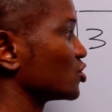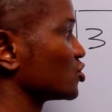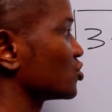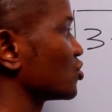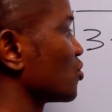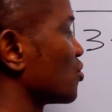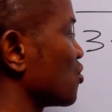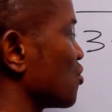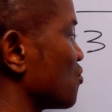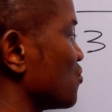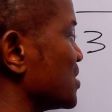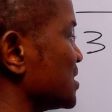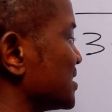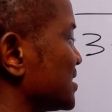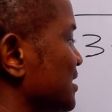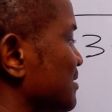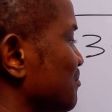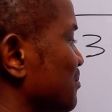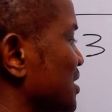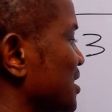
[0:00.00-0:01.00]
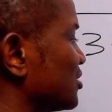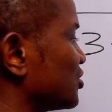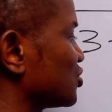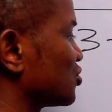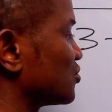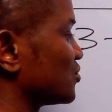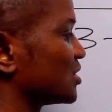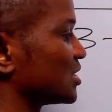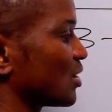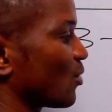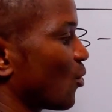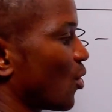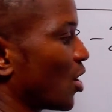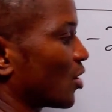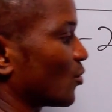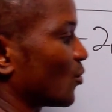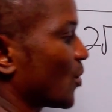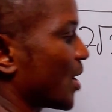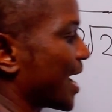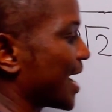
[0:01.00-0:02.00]
So we simply choose the
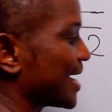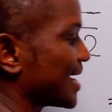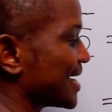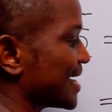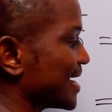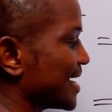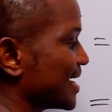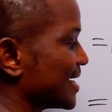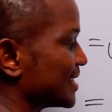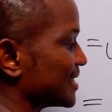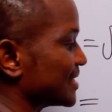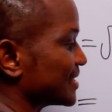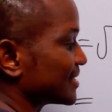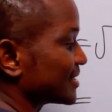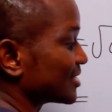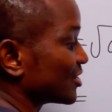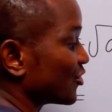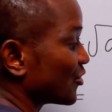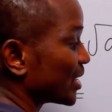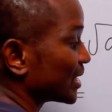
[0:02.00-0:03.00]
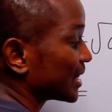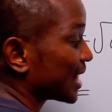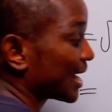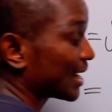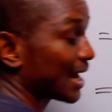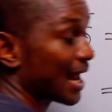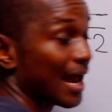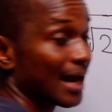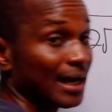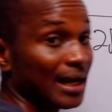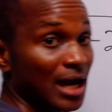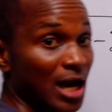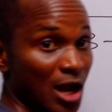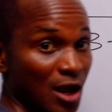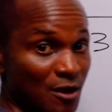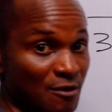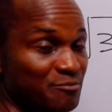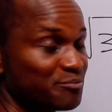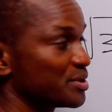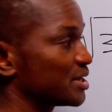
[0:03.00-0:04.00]
one where a is greater than
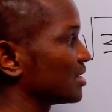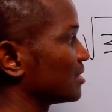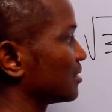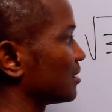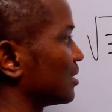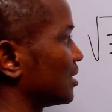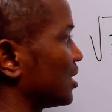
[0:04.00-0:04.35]
b.